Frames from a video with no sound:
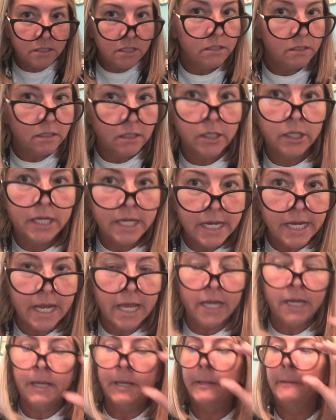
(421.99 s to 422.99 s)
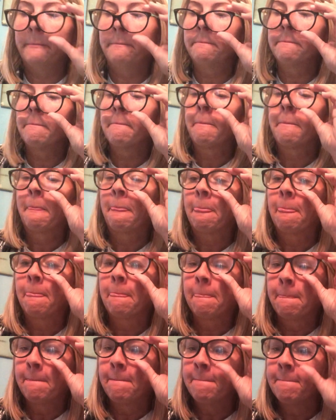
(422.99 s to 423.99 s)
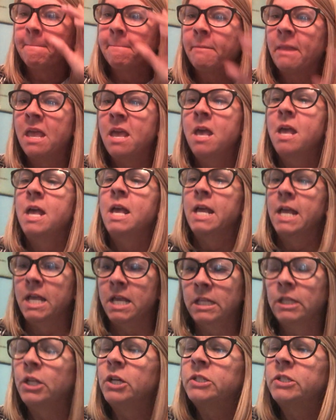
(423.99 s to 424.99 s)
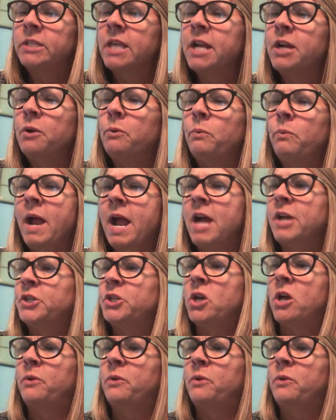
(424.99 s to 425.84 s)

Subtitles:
she's looking at him. It looks like a rash,